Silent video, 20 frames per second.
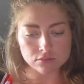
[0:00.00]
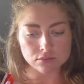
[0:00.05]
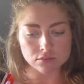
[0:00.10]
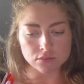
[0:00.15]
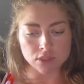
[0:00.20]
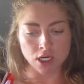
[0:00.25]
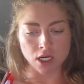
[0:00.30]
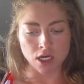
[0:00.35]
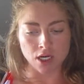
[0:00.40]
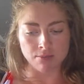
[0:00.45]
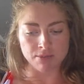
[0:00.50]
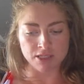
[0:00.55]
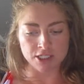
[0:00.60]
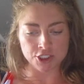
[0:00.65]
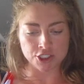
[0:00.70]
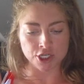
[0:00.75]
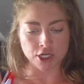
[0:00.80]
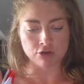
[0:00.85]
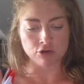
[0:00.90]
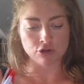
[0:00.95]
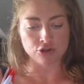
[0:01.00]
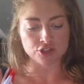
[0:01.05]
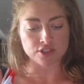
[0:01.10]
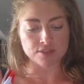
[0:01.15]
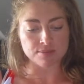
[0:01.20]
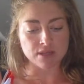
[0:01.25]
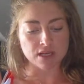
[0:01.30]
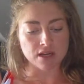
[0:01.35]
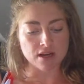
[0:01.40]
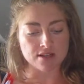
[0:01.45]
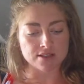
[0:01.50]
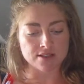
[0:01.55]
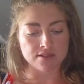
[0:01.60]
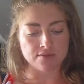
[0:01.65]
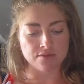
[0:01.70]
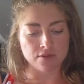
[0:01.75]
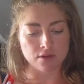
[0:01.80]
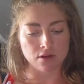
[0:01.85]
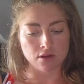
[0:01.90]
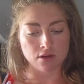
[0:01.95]
in general, just because
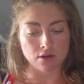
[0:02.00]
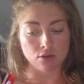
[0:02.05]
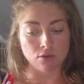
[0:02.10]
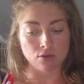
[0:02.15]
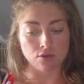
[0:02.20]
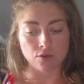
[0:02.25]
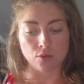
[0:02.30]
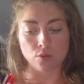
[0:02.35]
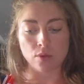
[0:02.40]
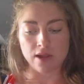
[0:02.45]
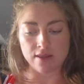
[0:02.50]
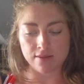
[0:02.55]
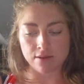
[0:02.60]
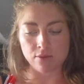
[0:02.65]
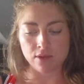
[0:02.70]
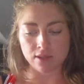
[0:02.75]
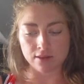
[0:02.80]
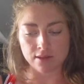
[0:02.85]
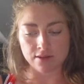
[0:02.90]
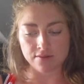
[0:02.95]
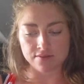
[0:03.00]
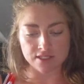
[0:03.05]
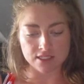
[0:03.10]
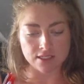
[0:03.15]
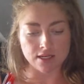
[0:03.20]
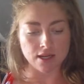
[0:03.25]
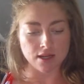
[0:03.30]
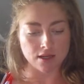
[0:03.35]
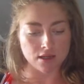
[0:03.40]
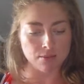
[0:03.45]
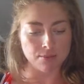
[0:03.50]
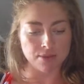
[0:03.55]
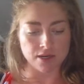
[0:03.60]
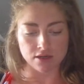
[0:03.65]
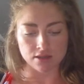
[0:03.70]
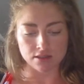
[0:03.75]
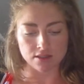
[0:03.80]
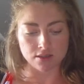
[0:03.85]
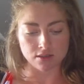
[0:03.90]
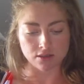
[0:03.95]
of the way that we live today
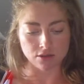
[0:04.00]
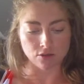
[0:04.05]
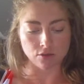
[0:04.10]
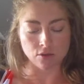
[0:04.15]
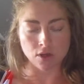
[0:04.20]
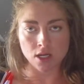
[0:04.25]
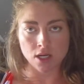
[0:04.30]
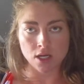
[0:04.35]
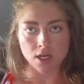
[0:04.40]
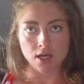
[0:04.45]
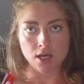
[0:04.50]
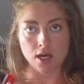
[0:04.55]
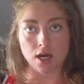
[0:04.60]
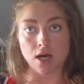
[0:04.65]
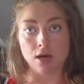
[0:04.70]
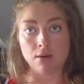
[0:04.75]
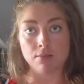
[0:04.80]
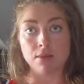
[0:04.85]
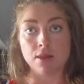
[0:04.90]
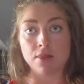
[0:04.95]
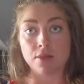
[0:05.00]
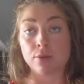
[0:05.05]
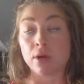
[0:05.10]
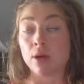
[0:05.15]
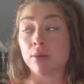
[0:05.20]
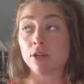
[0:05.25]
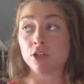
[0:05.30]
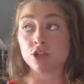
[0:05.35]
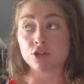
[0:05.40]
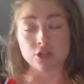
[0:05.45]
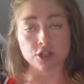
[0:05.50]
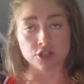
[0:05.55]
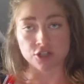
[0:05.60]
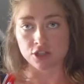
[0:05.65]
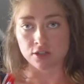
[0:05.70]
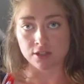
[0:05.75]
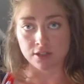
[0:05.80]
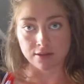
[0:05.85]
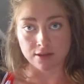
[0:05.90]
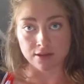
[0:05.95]
compared to the way we
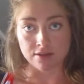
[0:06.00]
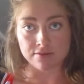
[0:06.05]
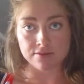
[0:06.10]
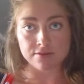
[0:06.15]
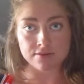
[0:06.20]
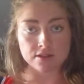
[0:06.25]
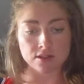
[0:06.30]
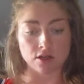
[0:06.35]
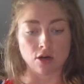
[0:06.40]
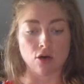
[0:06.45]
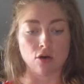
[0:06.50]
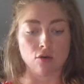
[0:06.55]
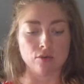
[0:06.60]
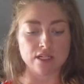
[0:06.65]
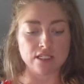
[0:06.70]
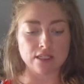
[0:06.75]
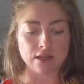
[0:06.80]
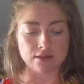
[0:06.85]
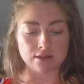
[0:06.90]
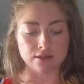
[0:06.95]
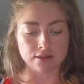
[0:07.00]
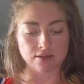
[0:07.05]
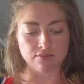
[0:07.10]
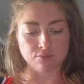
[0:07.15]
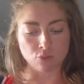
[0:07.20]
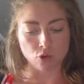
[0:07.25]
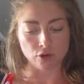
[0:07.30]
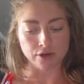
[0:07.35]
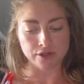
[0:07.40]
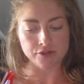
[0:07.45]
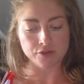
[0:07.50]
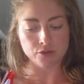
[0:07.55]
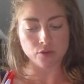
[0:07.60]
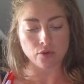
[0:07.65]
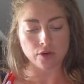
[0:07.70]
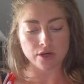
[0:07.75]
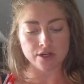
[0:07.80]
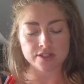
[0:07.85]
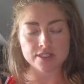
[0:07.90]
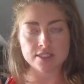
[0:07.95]
traditionally live. So we tend to live more
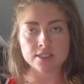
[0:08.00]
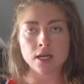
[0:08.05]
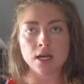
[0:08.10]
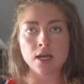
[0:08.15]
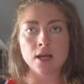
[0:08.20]
indoors.